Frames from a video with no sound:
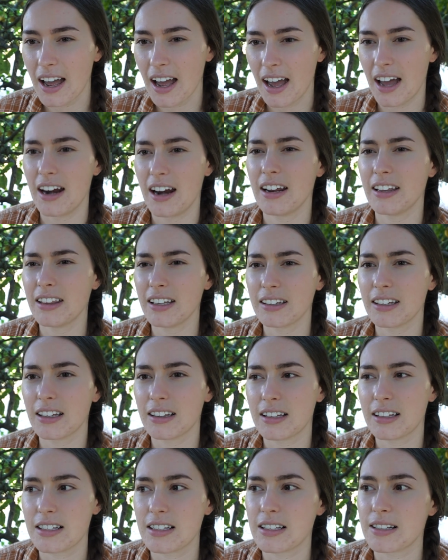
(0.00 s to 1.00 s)
And I think that
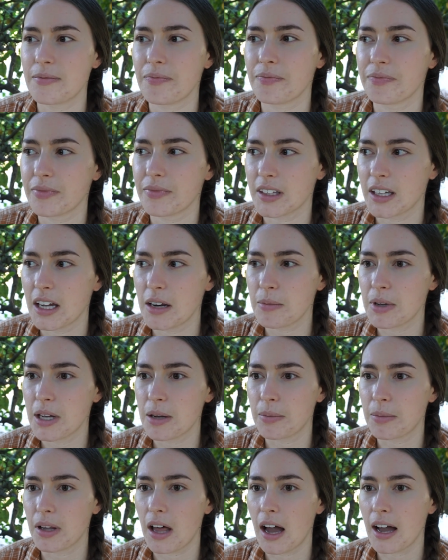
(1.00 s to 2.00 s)
this can be
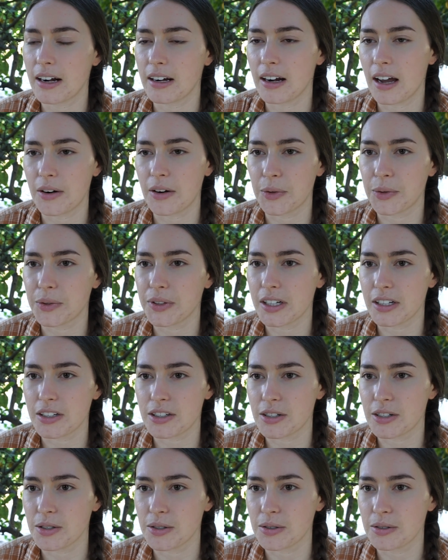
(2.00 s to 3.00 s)
applied not only
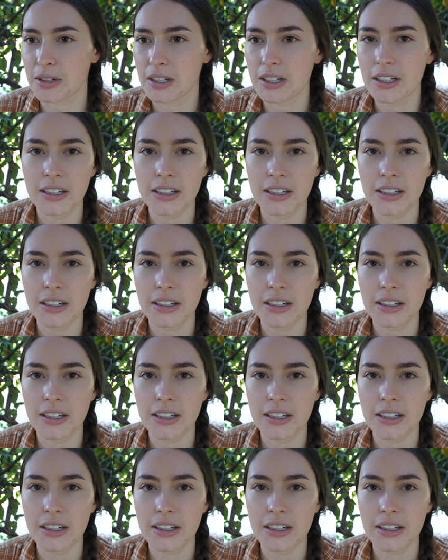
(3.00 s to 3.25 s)
to,